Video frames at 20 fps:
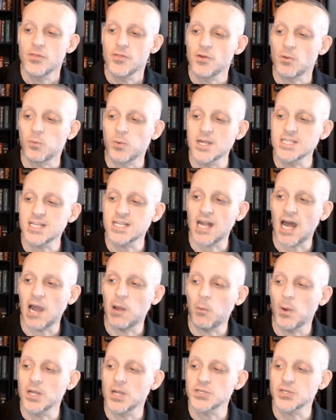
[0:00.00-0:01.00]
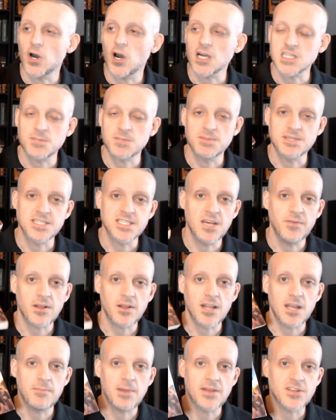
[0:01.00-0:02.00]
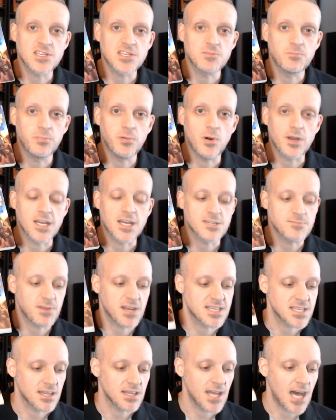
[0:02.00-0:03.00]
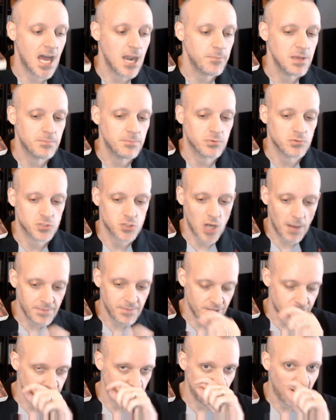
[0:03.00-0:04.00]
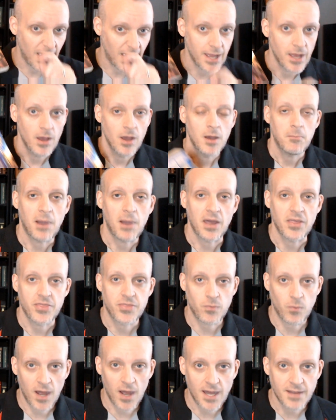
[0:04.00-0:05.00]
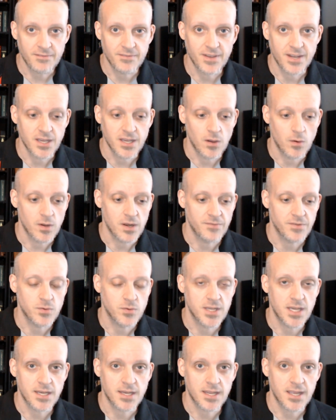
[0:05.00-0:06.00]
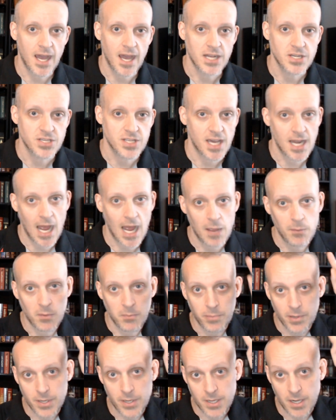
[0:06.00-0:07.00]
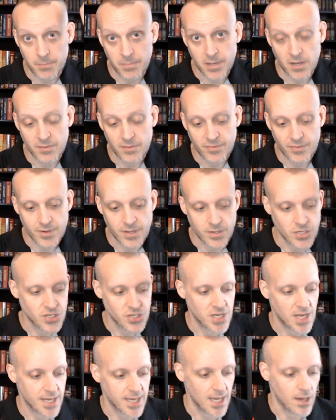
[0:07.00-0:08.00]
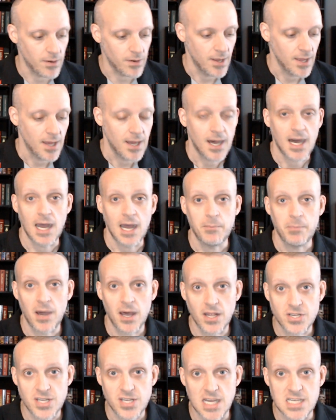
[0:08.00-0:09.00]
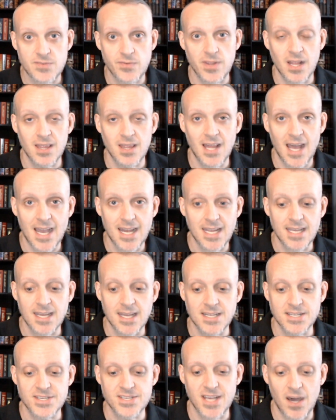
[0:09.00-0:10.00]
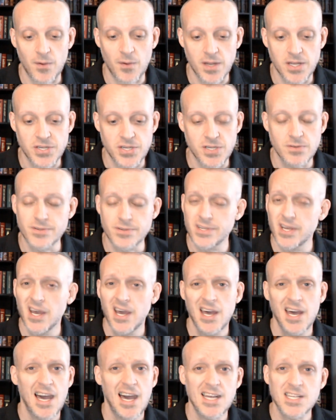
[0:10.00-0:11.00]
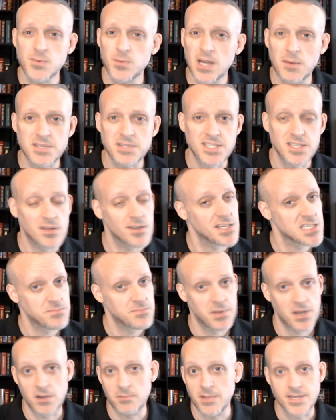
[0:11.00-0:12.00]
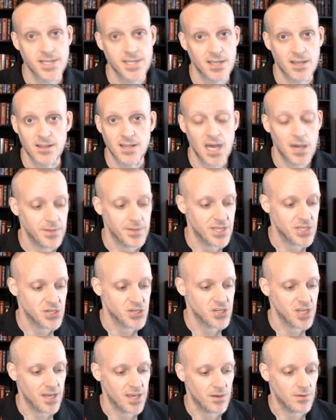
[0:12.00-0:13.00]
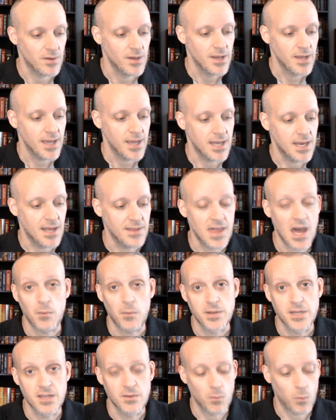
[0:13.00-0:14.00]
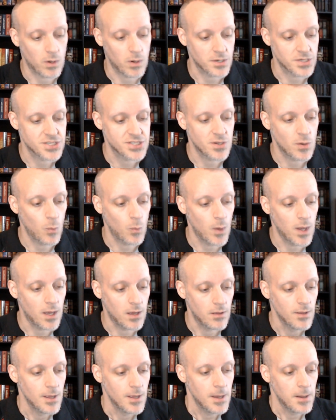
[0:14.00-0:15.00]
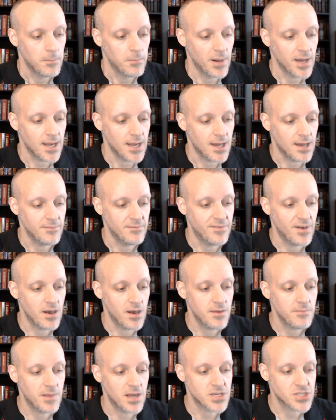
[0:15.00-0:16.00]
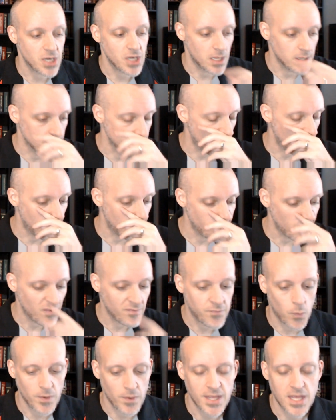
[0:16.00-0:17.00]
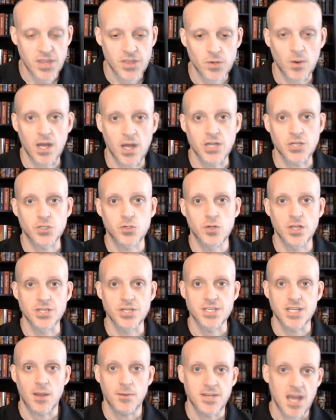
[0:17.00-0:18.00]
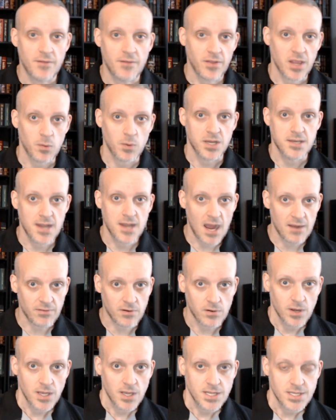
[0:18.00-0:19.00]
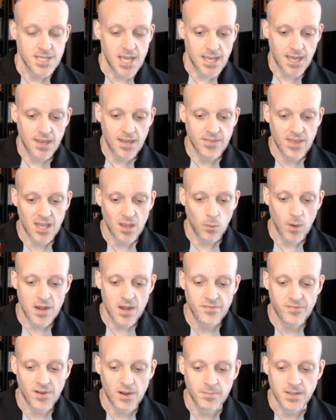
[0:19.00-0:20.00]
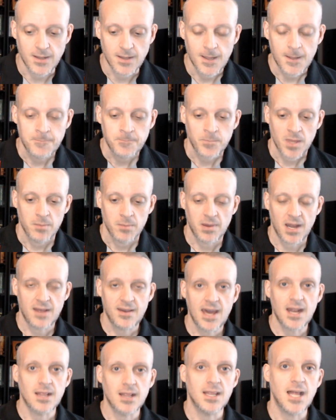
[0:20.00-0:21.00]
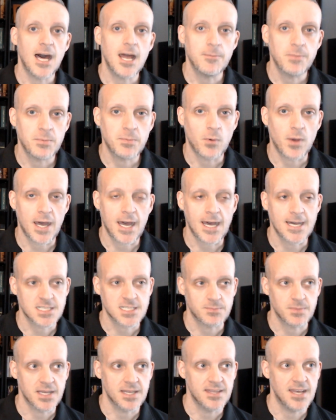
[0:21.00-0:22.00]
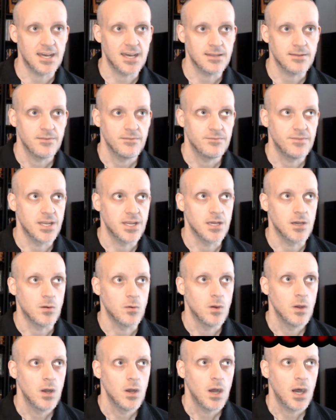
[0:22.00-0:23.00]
The reason I want to talk specifically about this book is because a lot of people dropped into my Thrawn video, and if you didn't catch that, I will put it up here for you to check out. I apologize for the lighting and sound issues. That's when I was still experimenting a lot with this channel, and that one didn't work so well. But very much love for the Thrawn trilogy. I definitely would never take anything away from it. But I had a lot of people ask me in that video,